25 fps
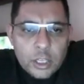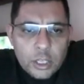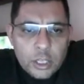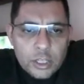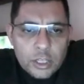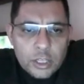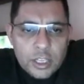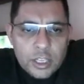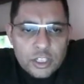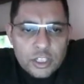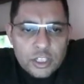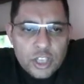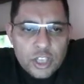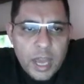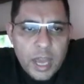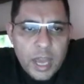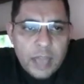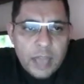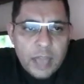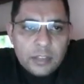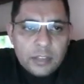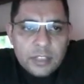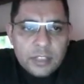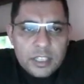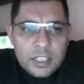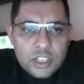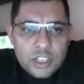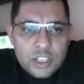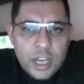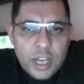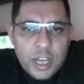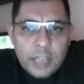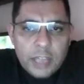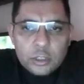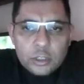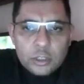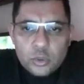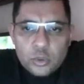the child
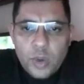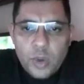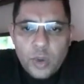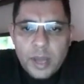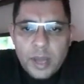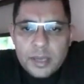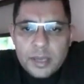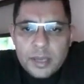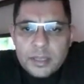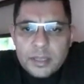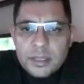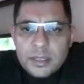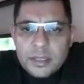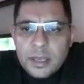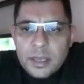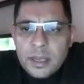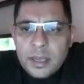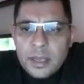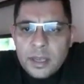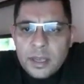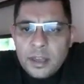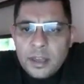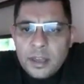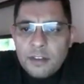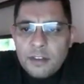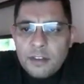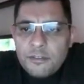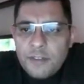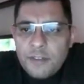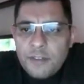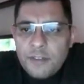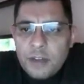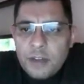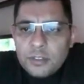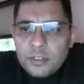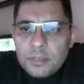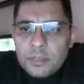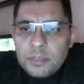twice,
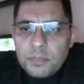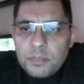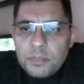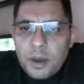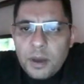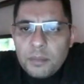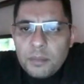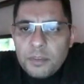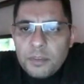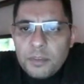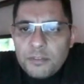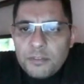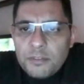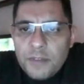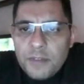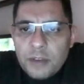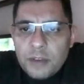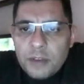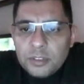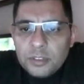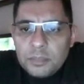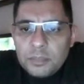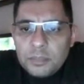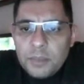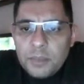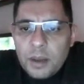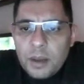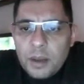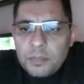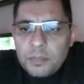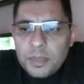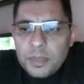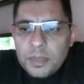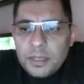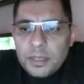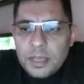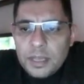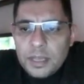found the puppy,
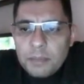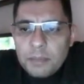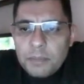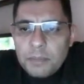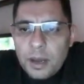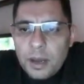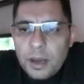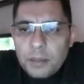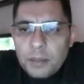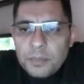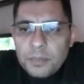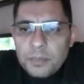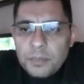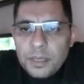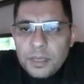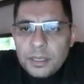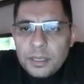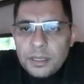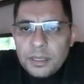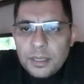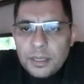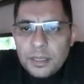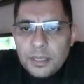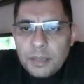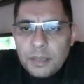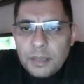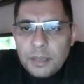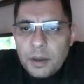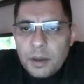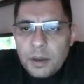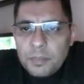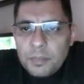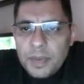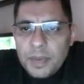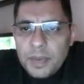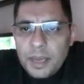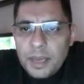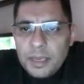the
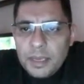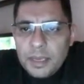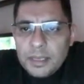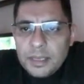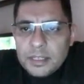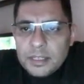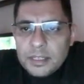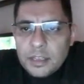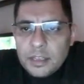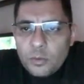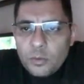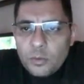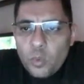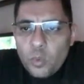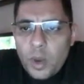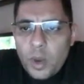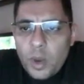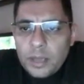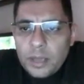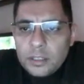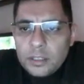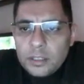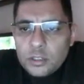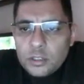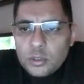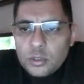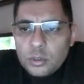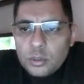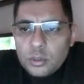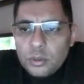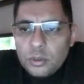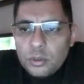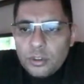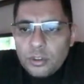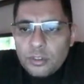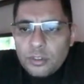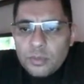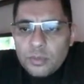puppy is 1,
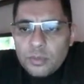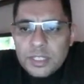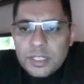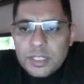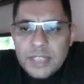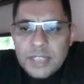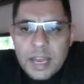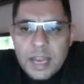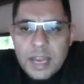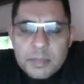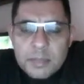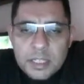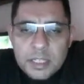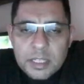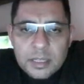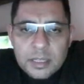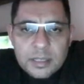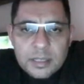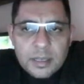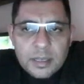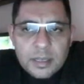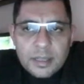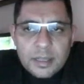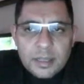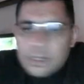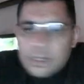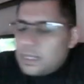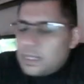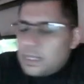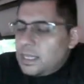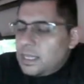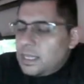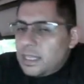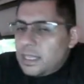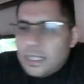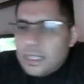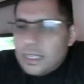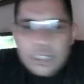2, 3 times in the sentence,
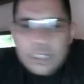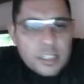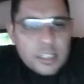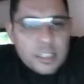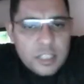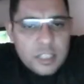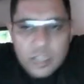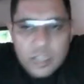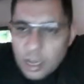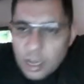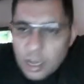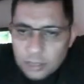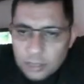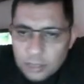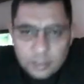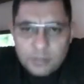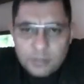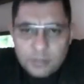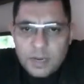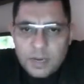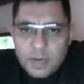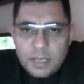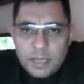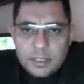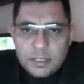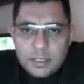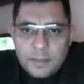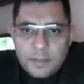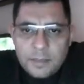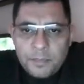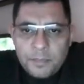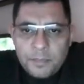and this is not correct.